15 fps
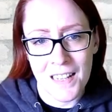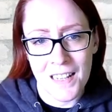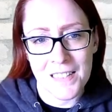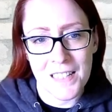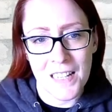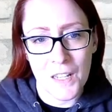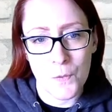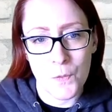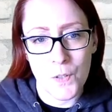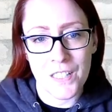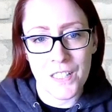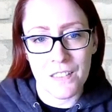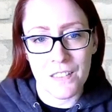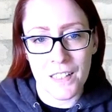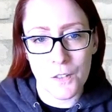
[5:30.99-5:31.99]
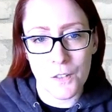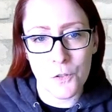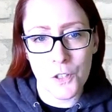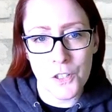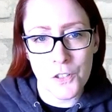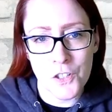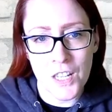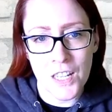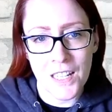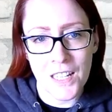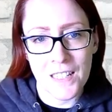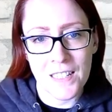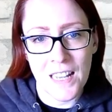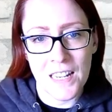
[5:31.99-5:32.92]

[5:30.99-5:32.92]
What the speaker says: say you need an electrician,